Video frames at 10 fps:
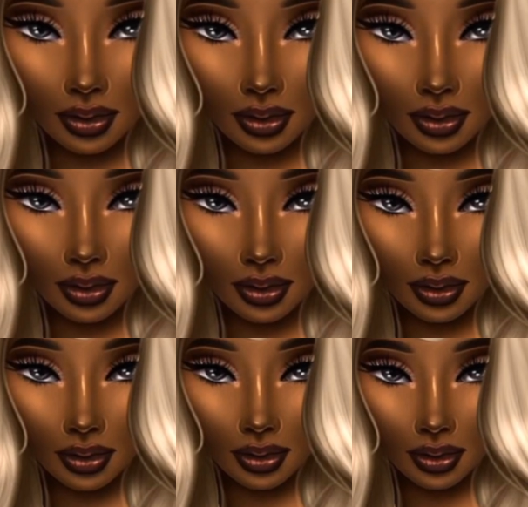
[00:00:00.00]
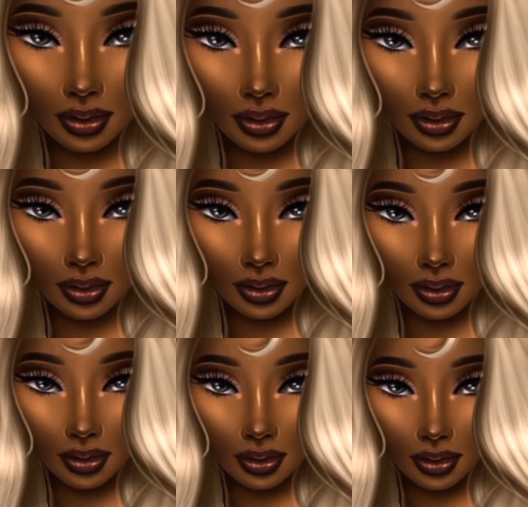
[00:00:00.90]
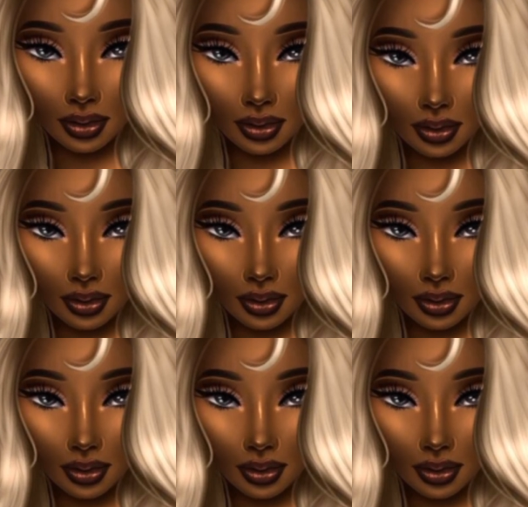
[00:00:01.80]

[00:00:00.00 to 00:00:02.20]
Nothing is said.